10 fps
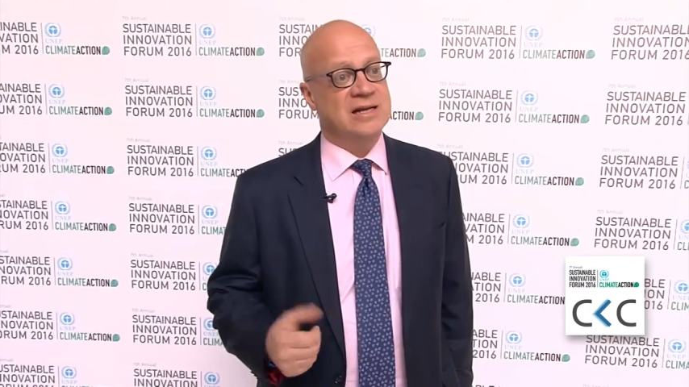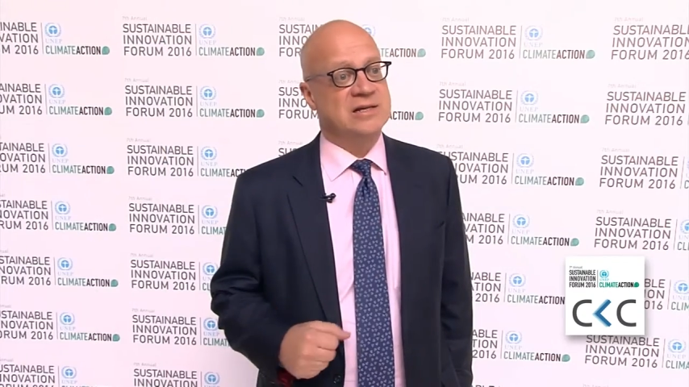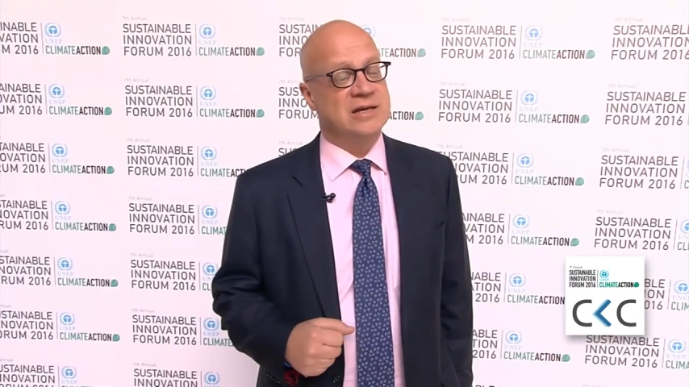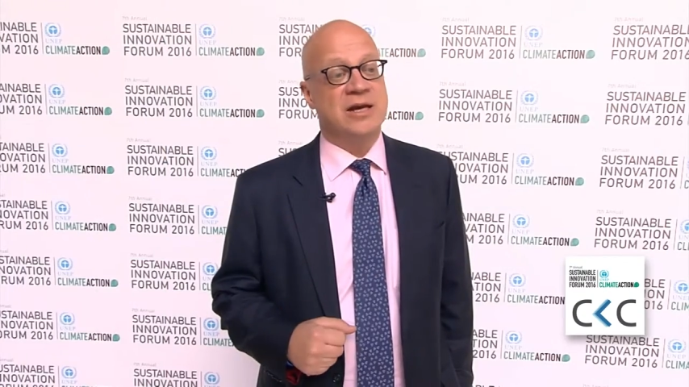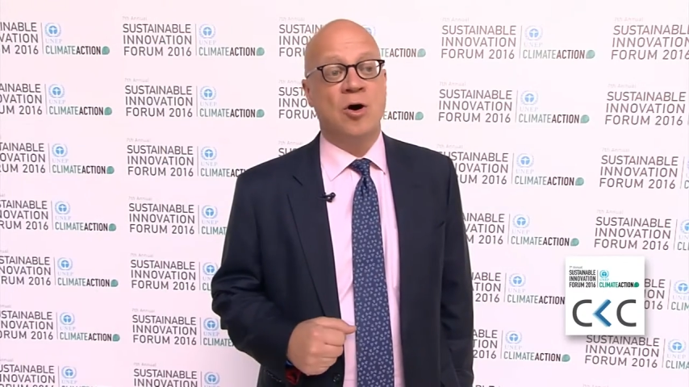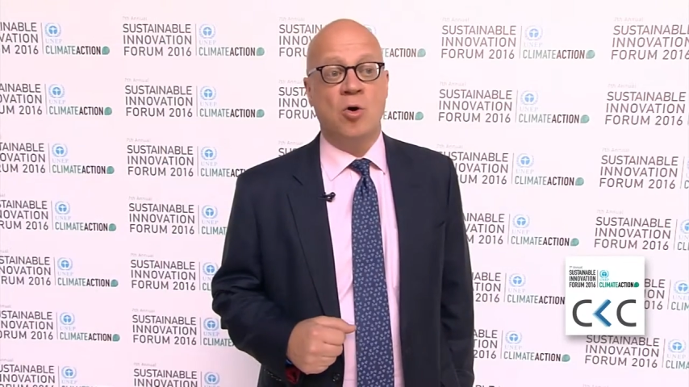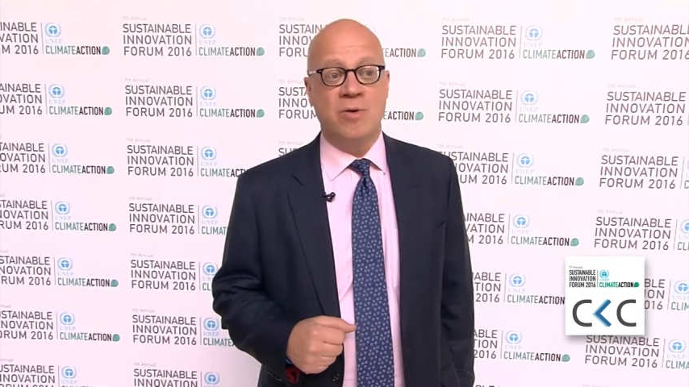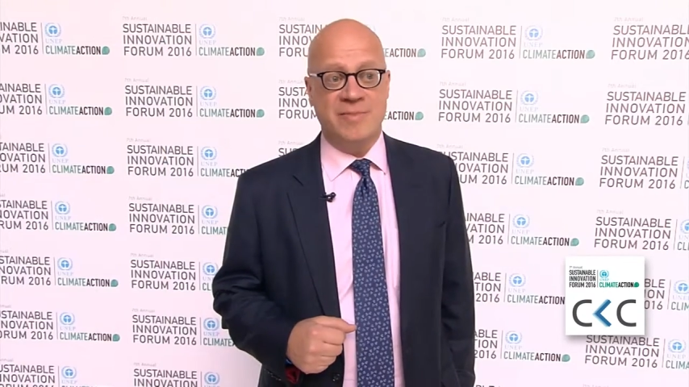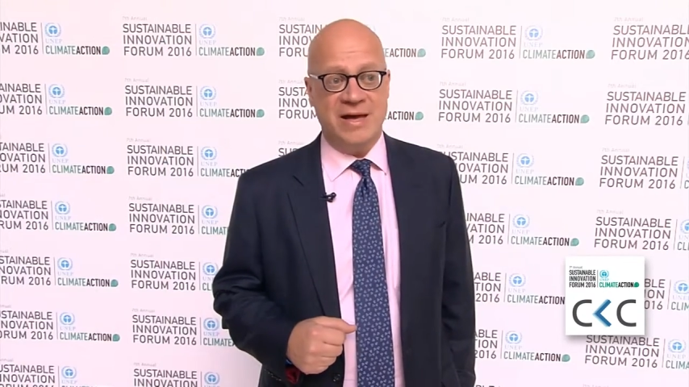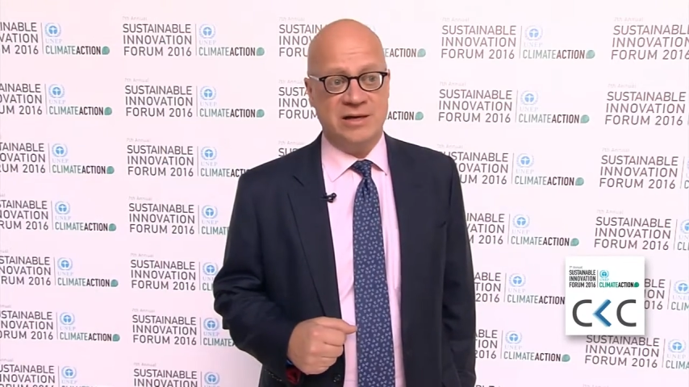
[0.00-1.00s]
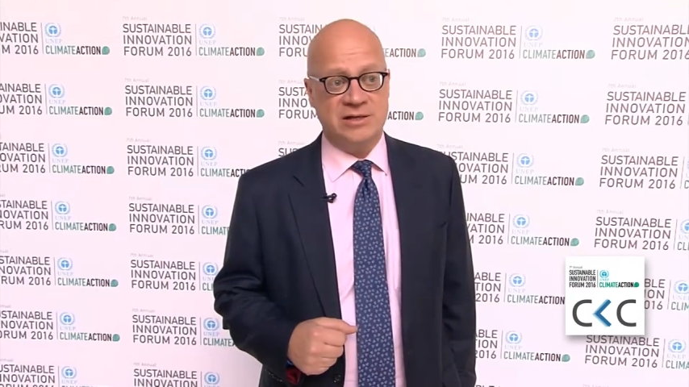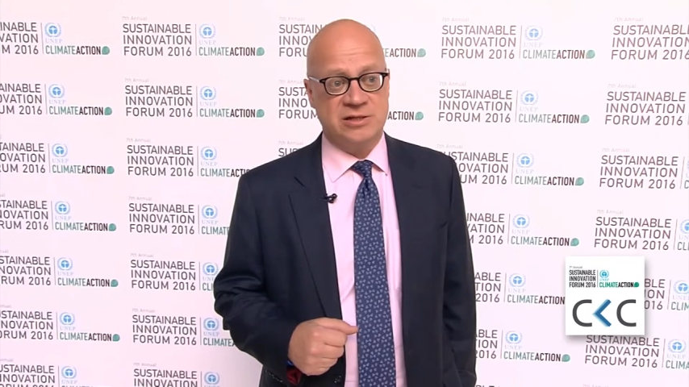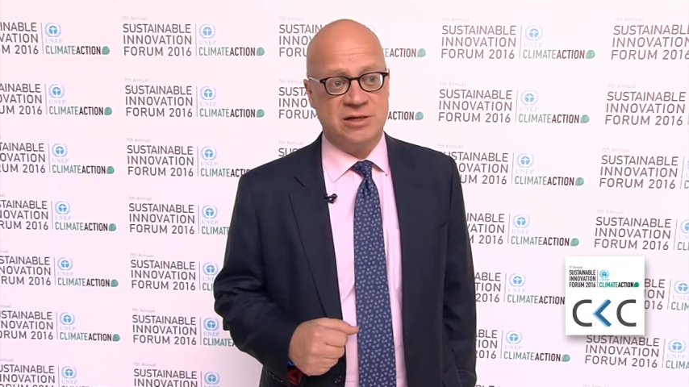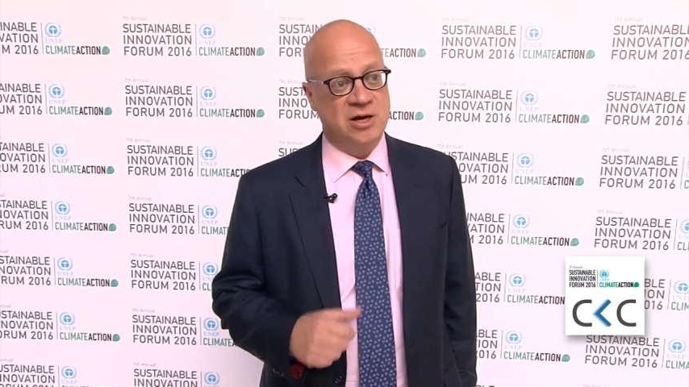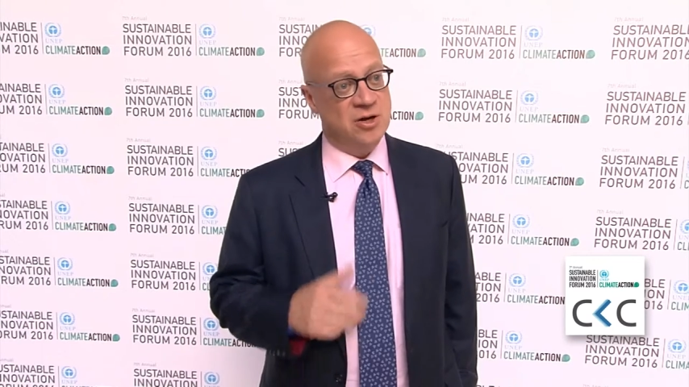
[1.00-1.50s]
Helsinki OMX
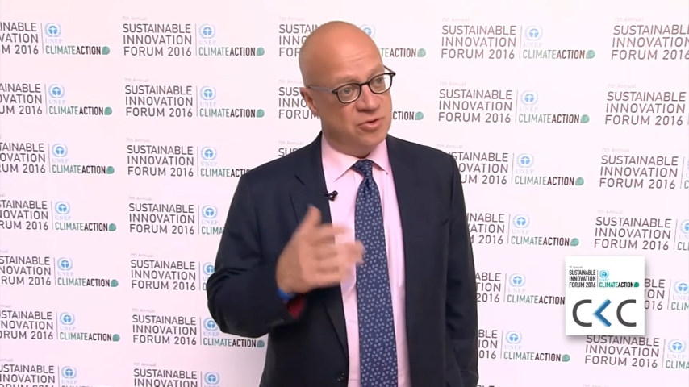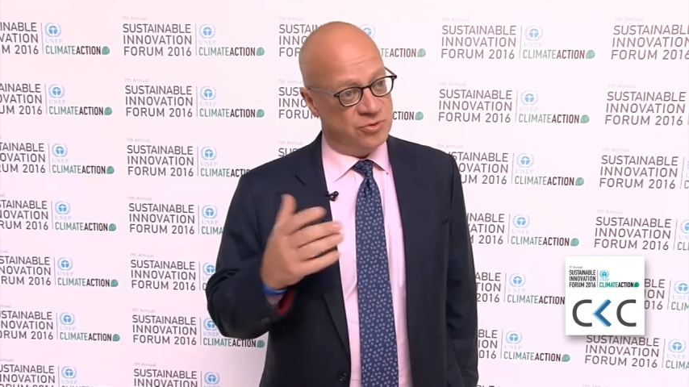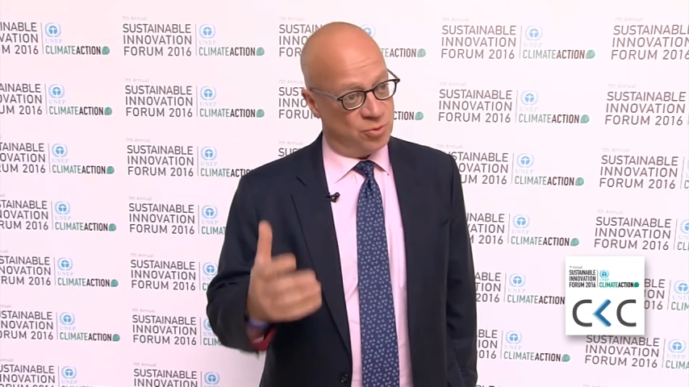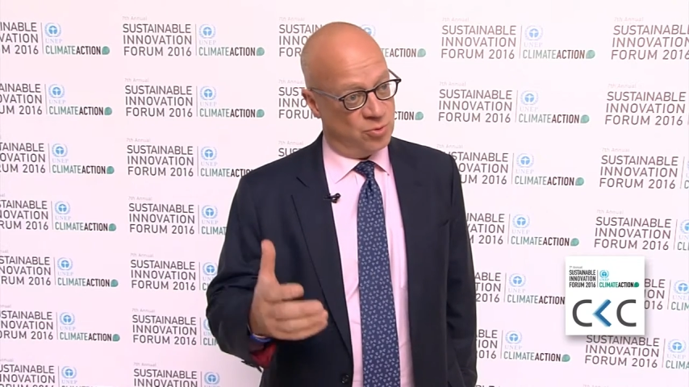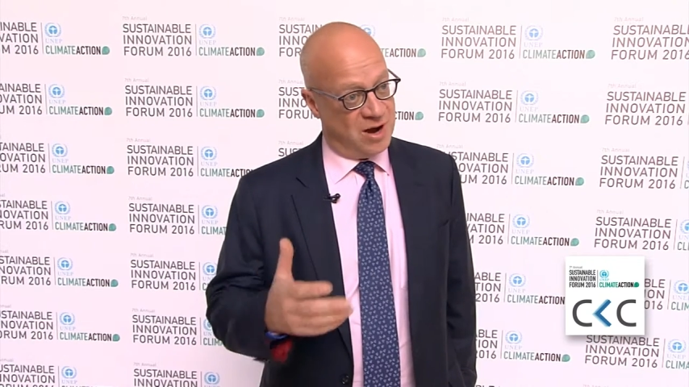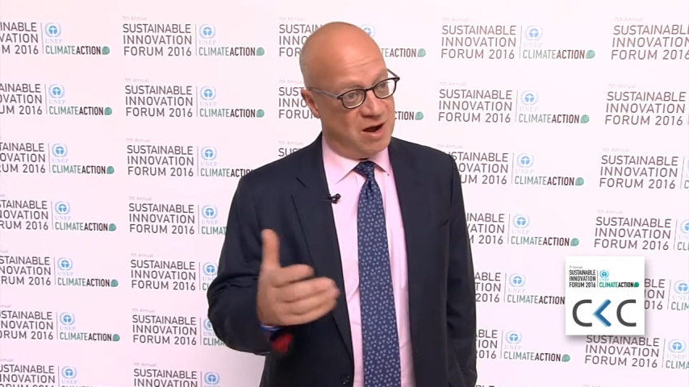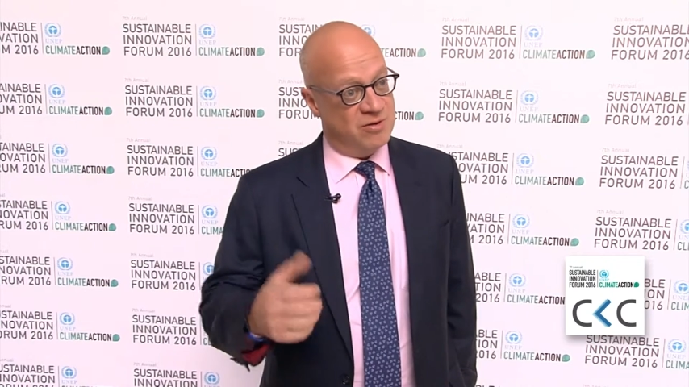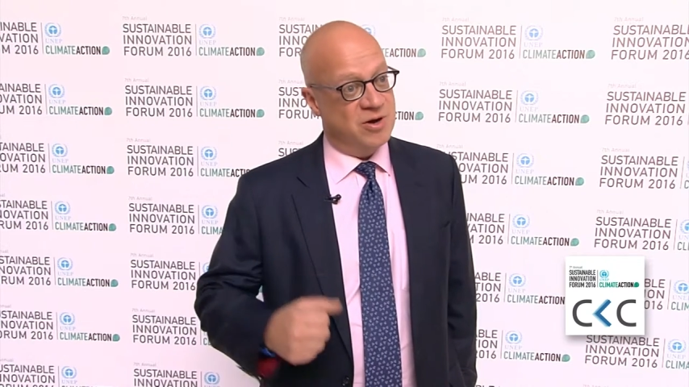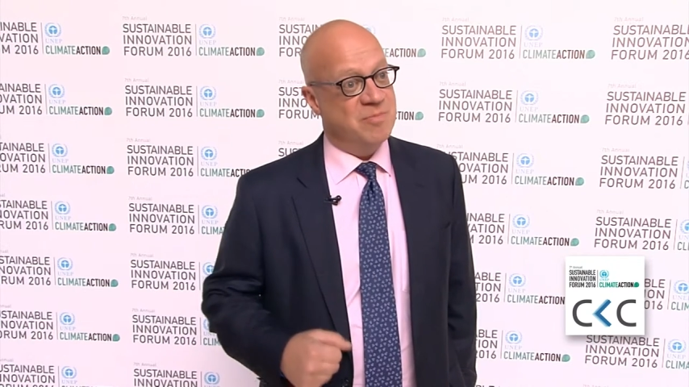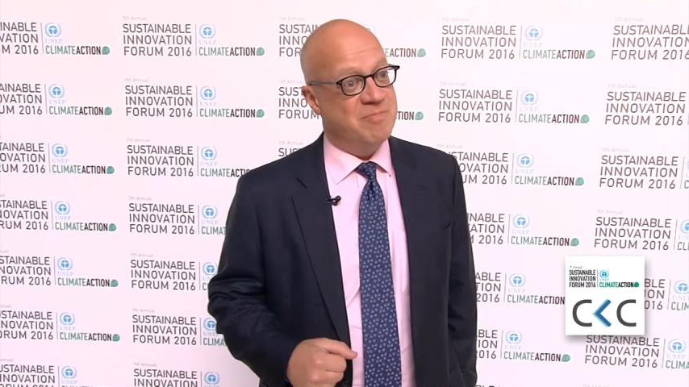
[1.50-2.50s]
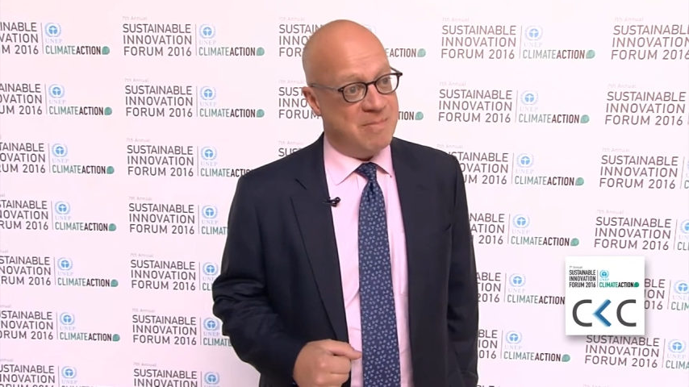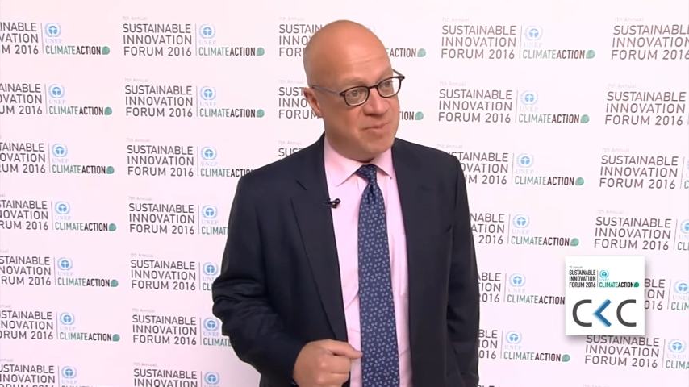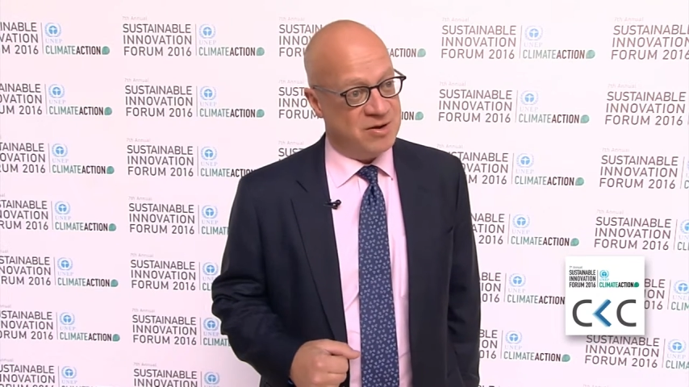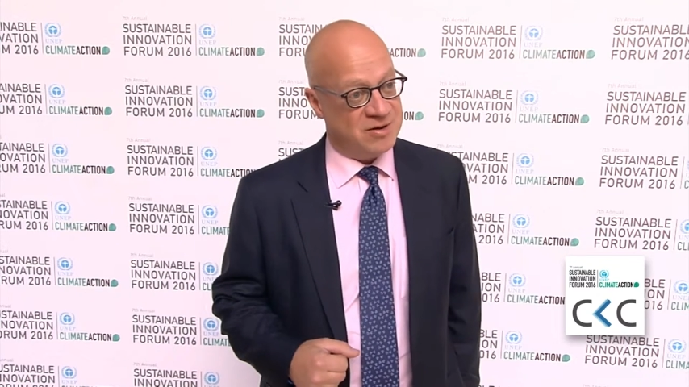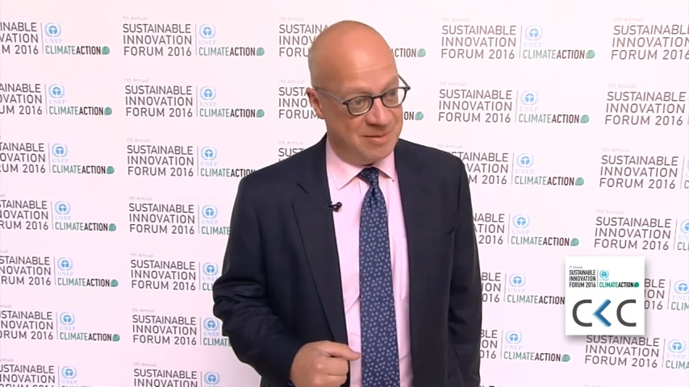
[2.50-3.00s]
through our
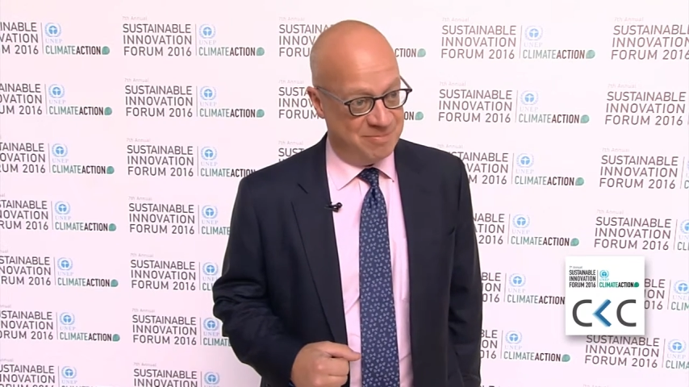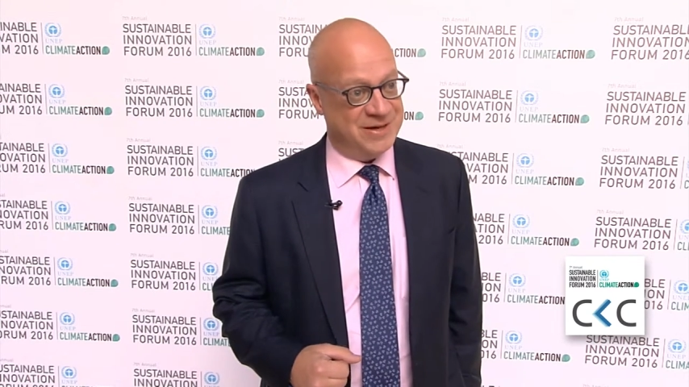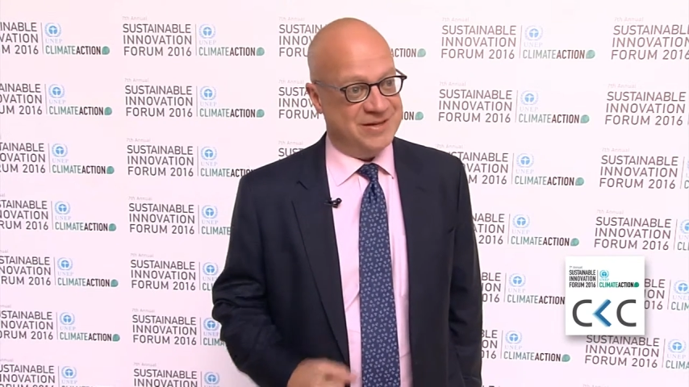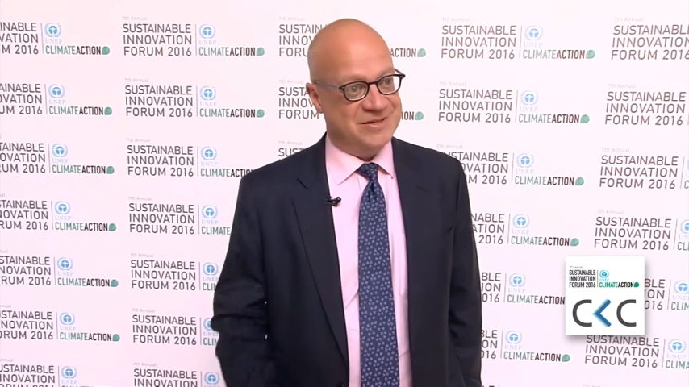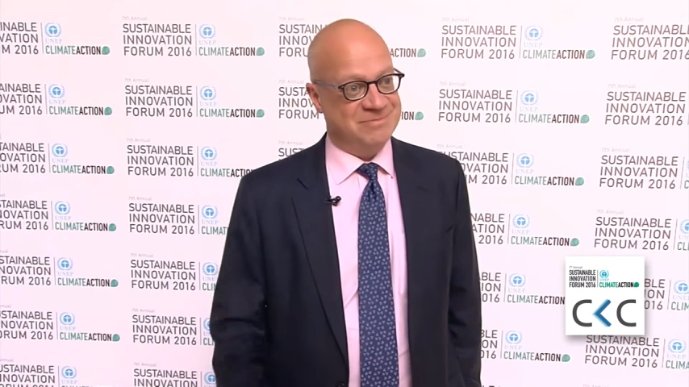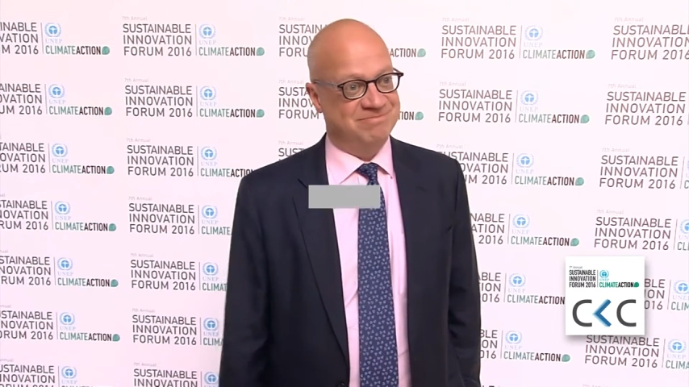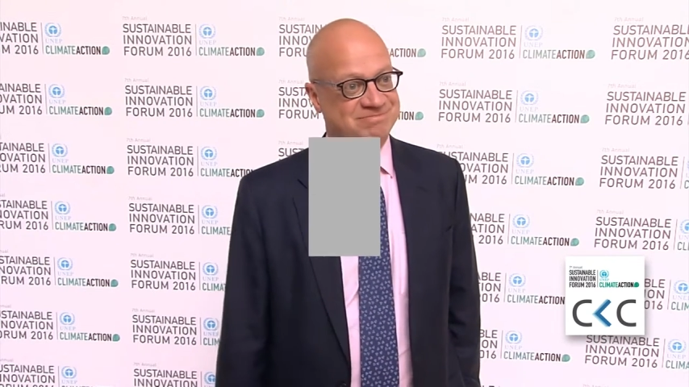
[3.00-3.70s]
member companies.